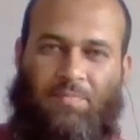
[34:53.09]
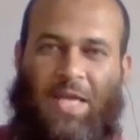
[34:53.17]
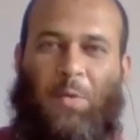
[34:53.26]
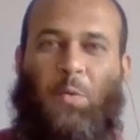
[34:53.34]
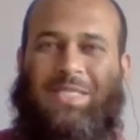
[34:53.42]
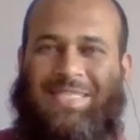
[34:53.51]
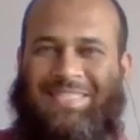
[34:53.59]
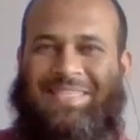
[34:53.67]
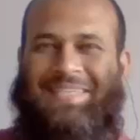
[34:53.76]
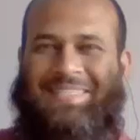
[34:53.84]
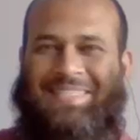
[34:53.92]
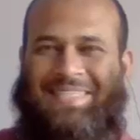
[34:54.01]
I will
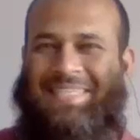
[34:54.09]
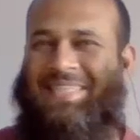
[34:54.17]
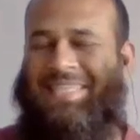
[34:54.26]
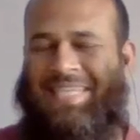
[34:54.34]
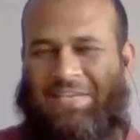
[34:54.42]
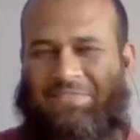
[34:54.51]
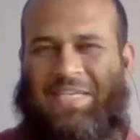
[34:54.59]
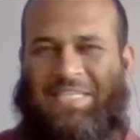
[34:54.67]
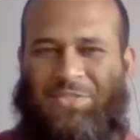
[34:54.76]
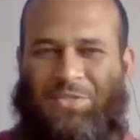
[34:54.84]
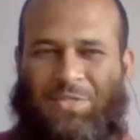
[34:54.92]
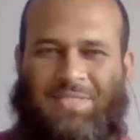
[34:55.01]
discuss it in the live
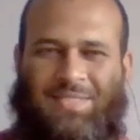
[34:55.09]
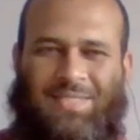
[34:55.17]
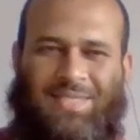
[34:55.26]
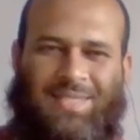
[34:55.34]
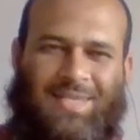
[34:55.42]
lectures.